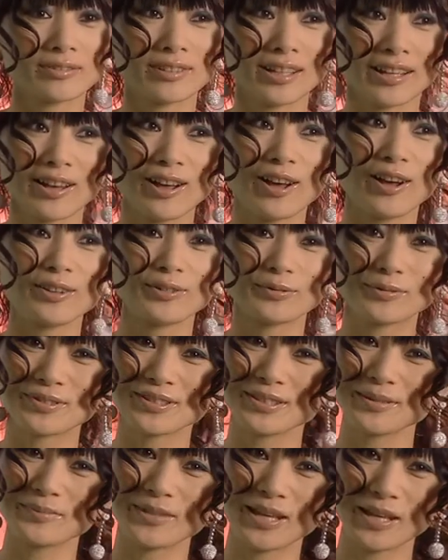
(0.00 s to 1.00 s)
Like Hollywood,
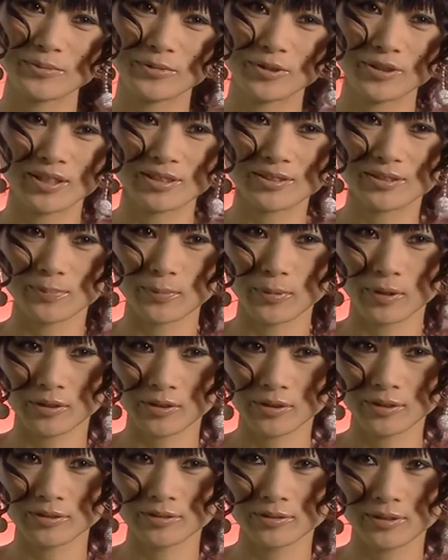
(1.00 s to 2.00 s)
sometimes you get
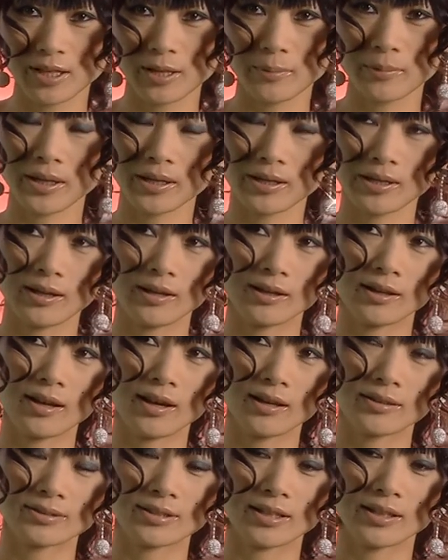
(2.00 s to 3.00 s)
spoiled. But in Hong
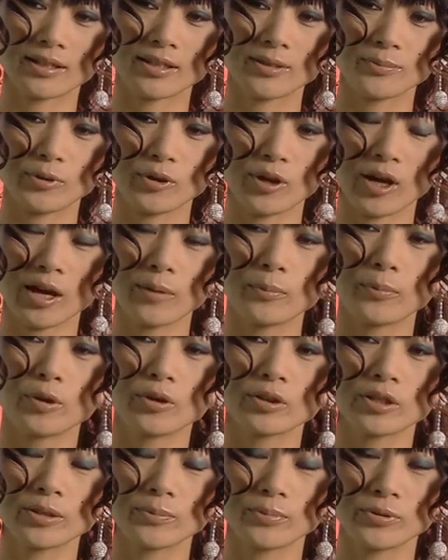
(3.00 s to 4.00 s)
Kong, it's like keep you
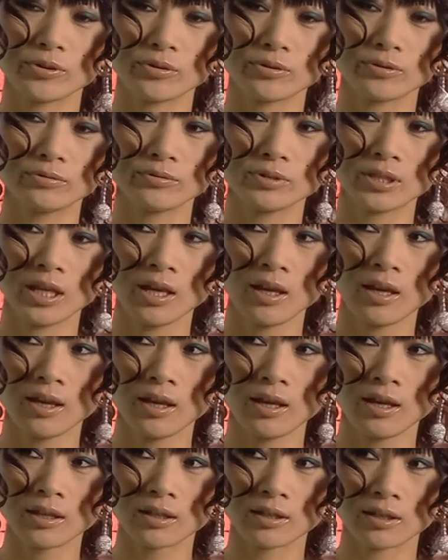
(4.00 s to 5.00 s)
humble, keep you
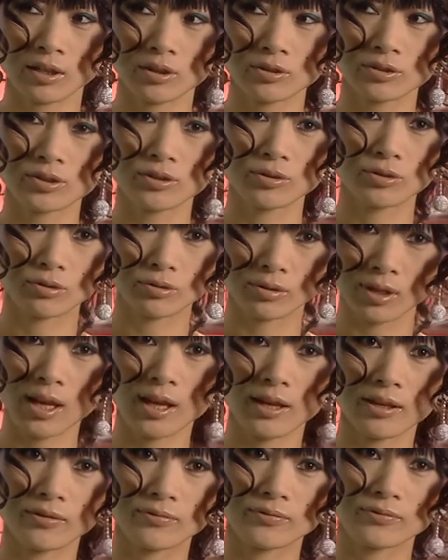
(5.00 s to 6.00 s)
close to
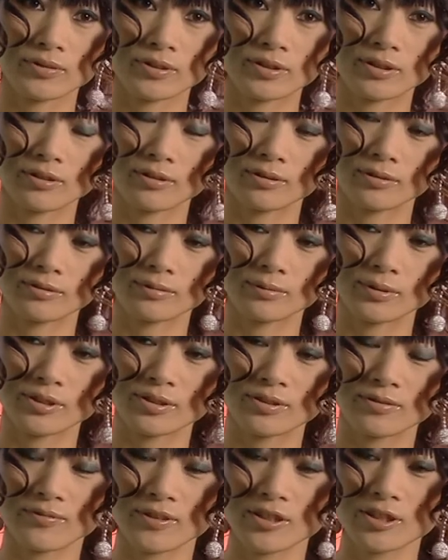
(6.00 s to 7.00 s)
life, so which
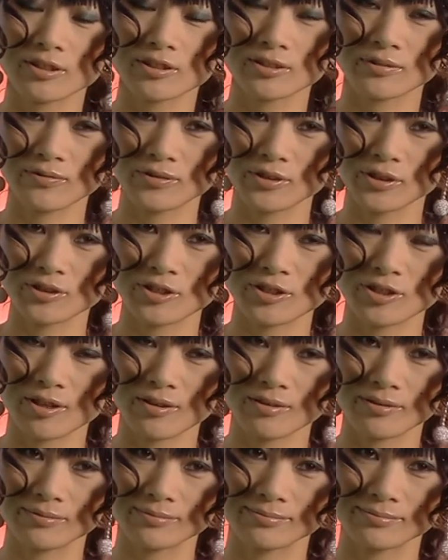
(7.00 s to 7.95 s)
is very good for yourself.